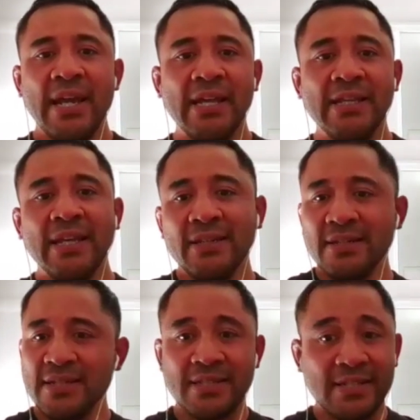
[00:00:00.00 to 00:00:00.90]
and then
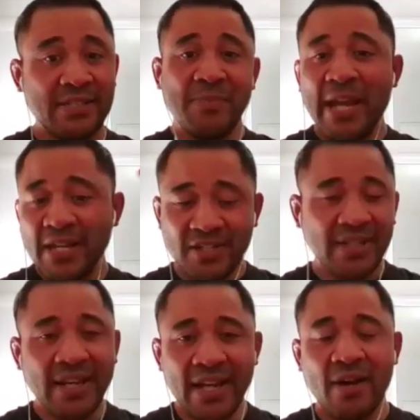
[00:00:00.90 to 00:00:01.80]
just to smash
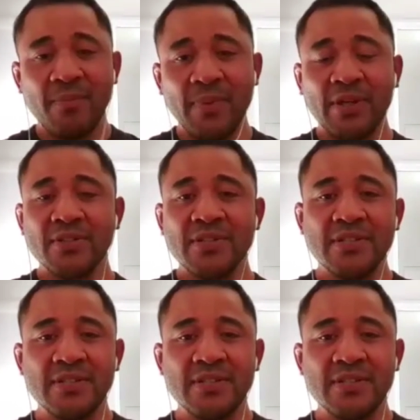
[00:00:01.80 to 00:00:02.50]
that out, because